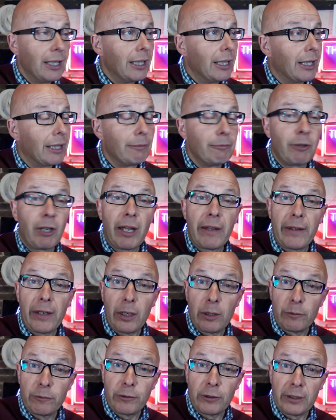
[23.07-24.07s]
I'm rather
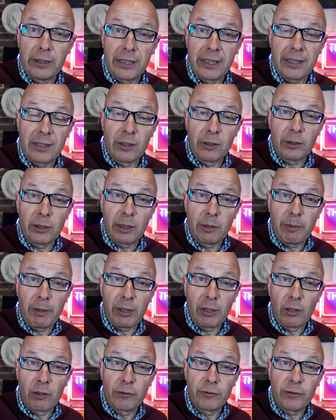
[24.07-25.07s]
hopeful that it's not going to
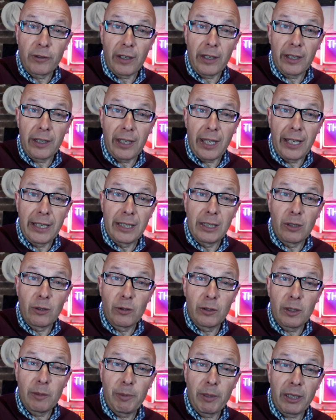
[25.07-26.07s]
be off any
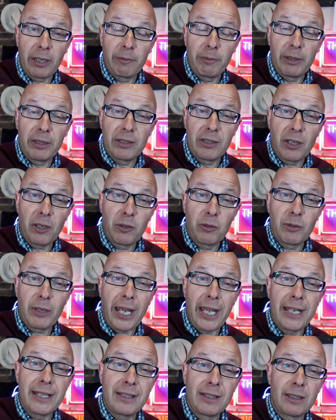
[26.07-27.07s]
longer, but I've been told
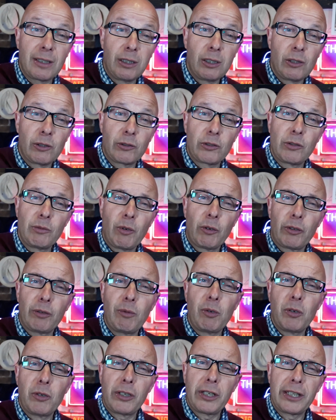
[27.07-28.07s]
8 o'clock tomorrow
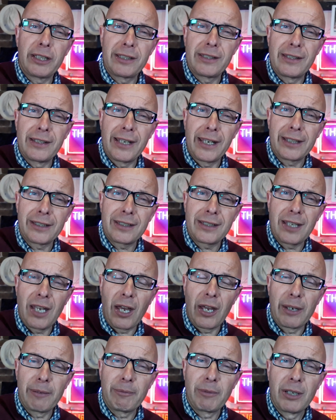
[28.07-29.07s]
morning is the next
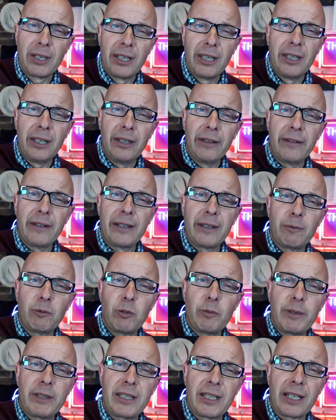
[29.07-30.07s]
time that it will
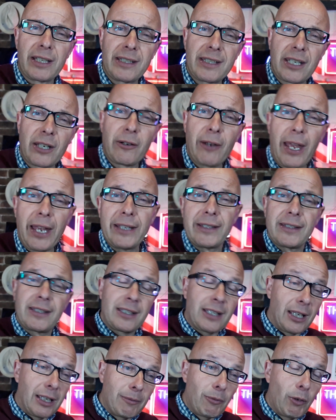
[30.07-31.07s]
be done. So hence
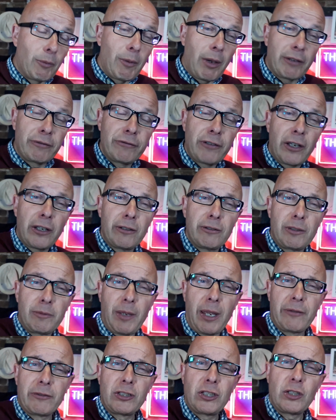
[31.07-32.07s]
I'm on my phone, I'm
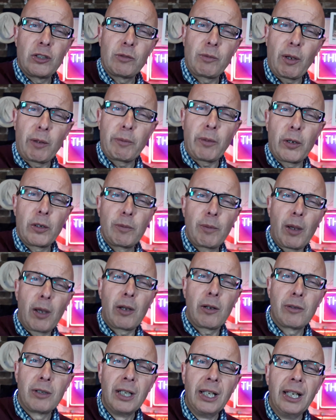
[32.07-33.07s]
having to use my
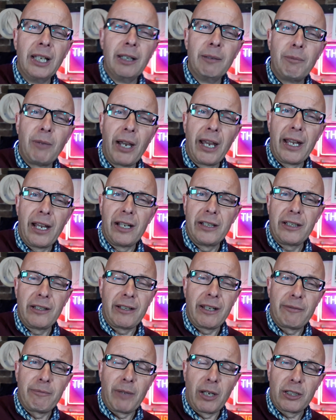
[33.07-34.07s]
mobile. I don't
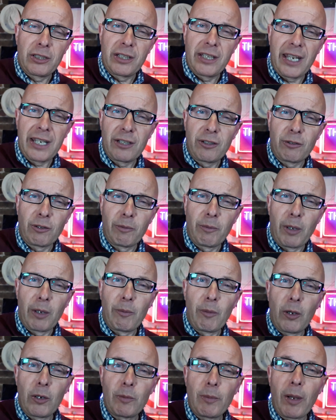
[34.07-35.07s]
have much data on my
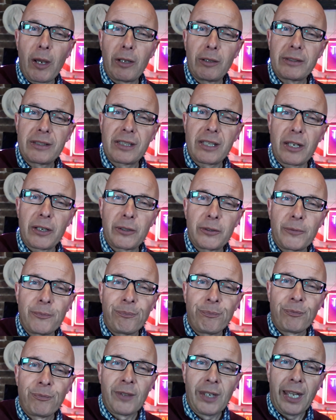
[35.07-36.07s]
mobile, so
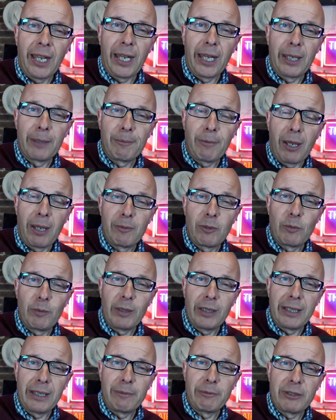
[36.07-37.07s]
I'm a
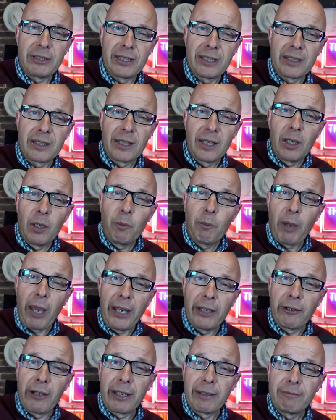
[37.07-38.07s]
bit limited. But
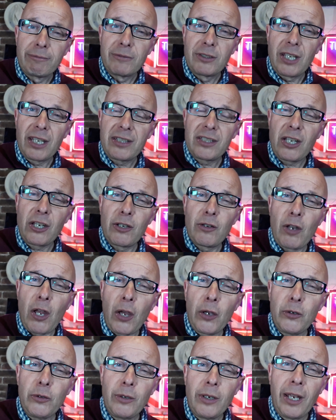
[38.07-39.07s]
anyway, just so you
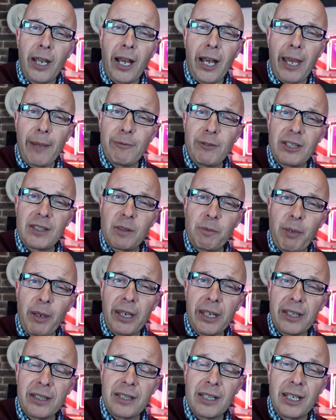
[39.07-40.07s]
know, I haven't
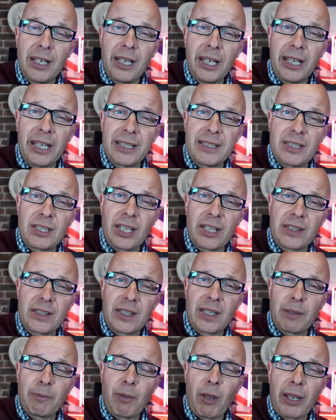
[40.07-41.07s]
disappeared. It's just
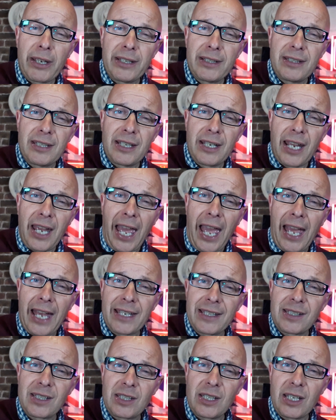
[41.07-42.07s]
that my internet
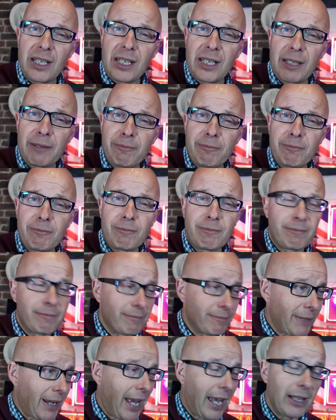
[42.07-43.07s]
has had
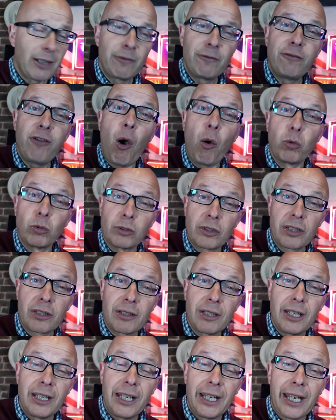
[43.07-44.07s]
a fault
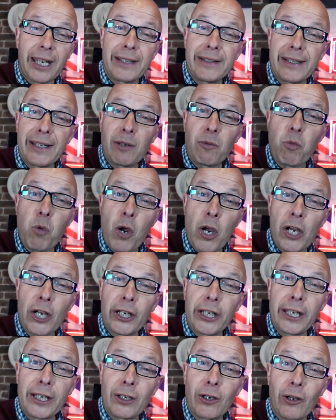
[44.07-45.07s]
and they're
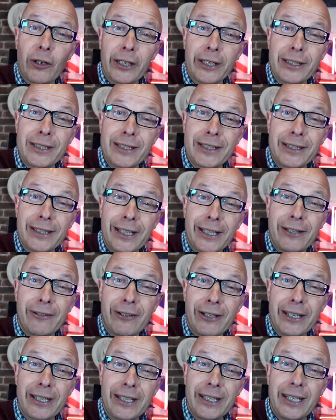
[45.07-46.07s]
working on it.
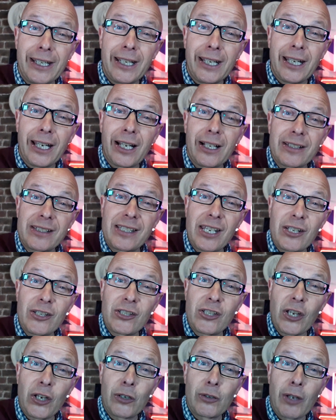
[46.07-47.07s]
Anyway, I'll see you
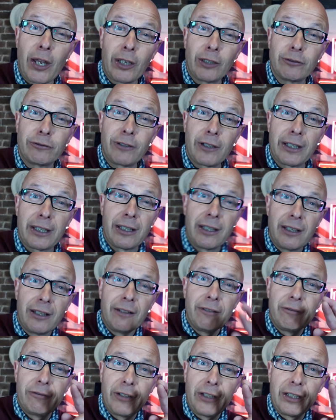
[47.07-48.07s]
soon, hopefully.
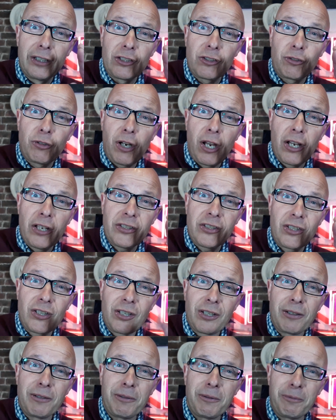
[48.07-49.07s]
Fingers
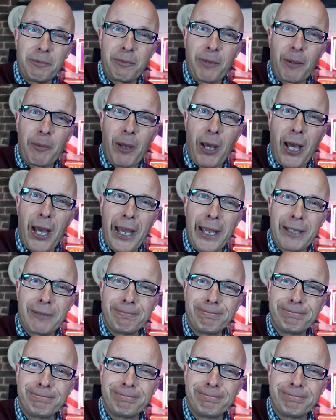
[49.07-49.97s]
crossed. Bye bye.